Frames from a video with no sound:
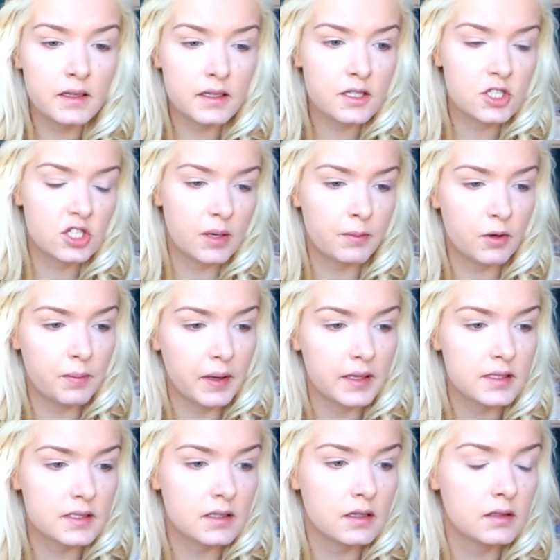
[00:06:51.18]
NYX Jumbo
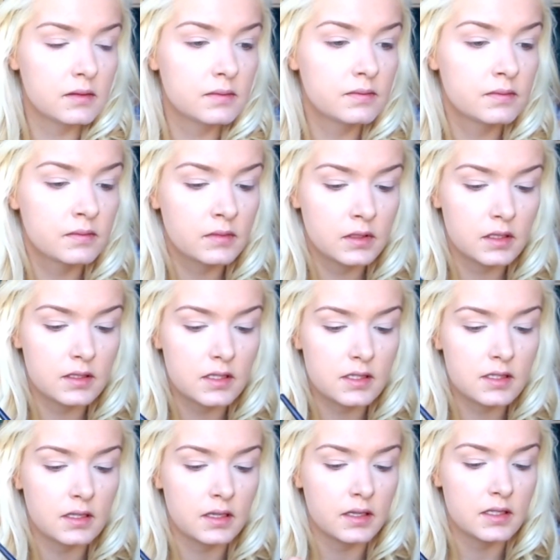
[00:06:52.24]
pencil, because
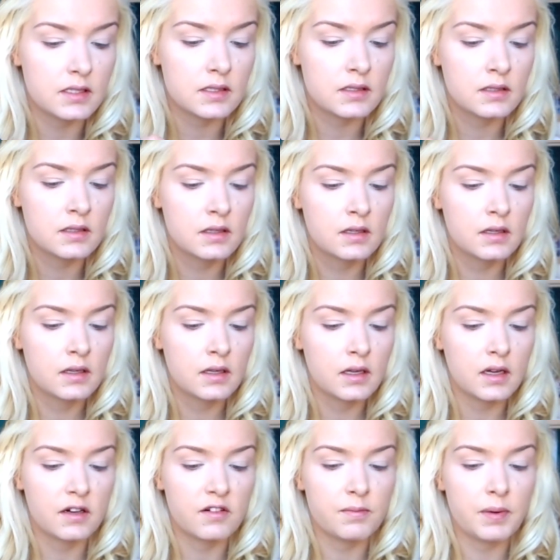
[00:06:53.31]
this is a nice
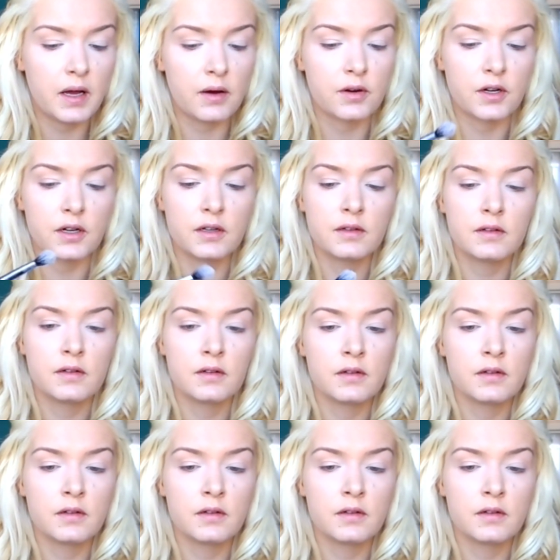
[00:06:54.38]
kind of powder.